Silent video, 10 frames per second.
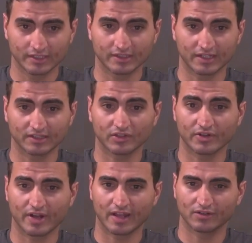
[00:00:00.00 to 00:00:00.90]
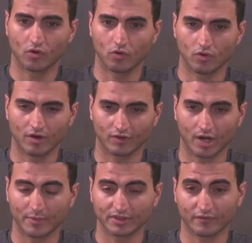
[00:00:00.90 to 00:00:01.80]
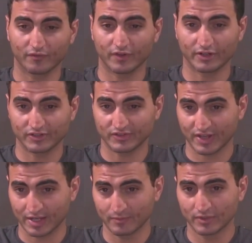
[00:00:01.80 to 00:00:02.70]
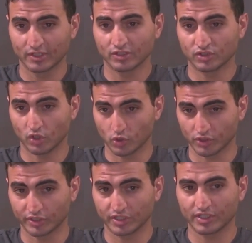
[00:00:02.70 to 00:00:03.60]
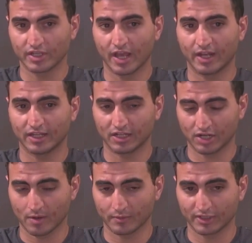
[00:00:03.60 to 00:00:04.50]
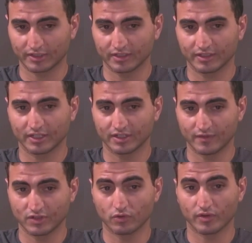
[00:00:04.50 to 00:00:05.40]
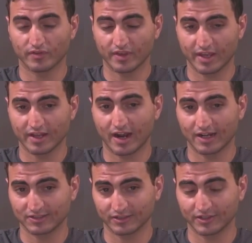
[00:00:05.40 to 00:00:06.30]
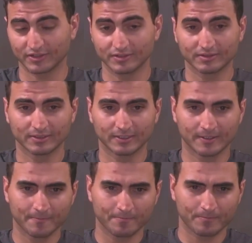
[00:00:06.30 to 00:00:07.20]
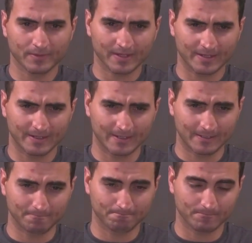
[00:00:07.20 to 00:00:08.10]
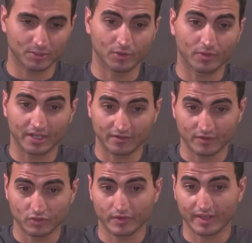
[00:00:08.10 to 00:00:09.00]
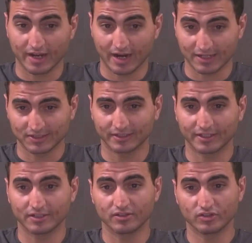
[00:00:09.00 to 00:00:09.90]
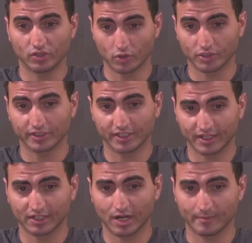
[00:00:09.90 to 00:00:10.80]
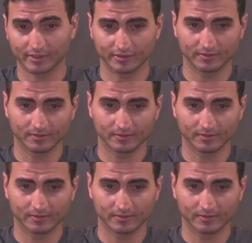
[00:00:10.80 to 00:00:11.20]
to get to their end goal of robbing the very same socially and economically individual that they isolated, the individual that they isolated socially and economically.